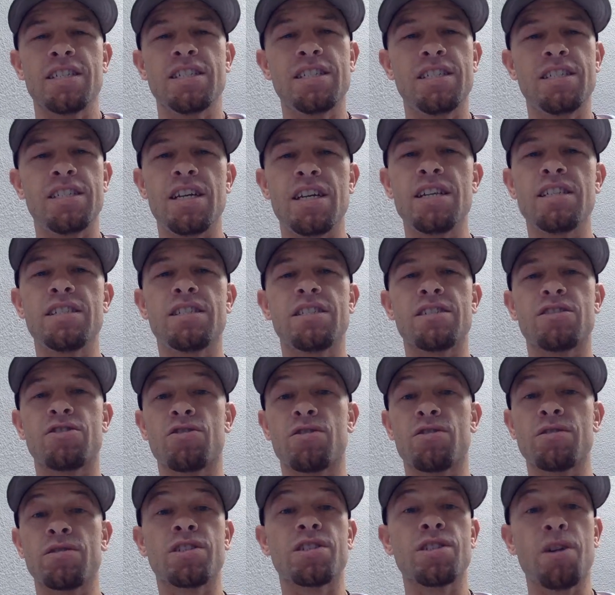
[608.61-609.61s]
Jesus
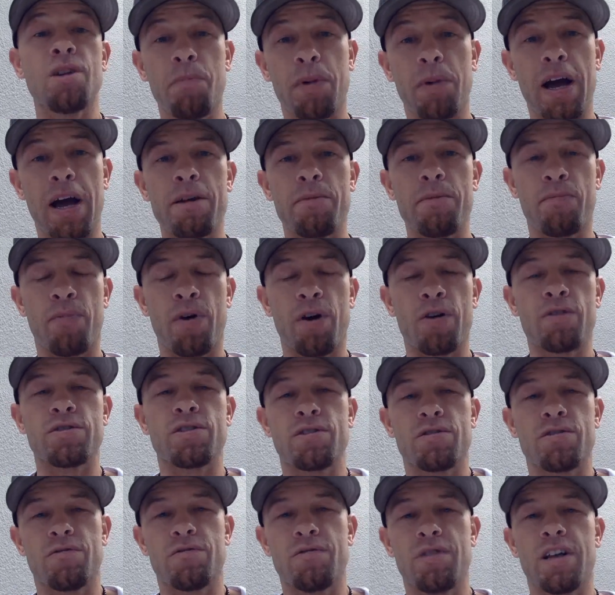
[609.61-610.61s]
on some kind of
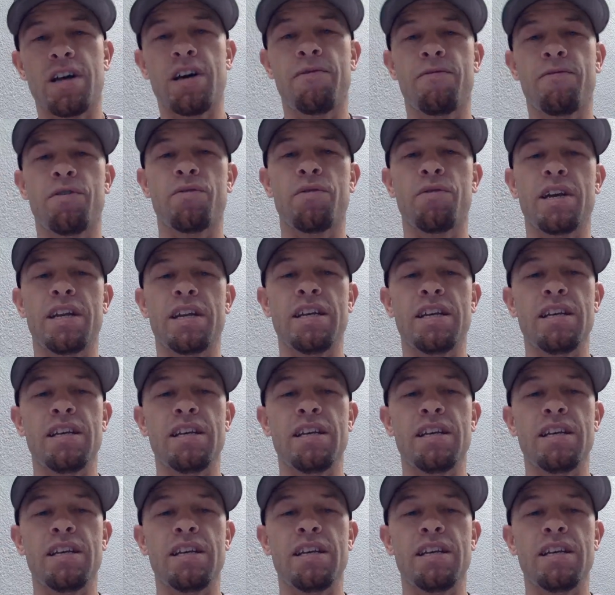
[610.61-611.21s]
personal level,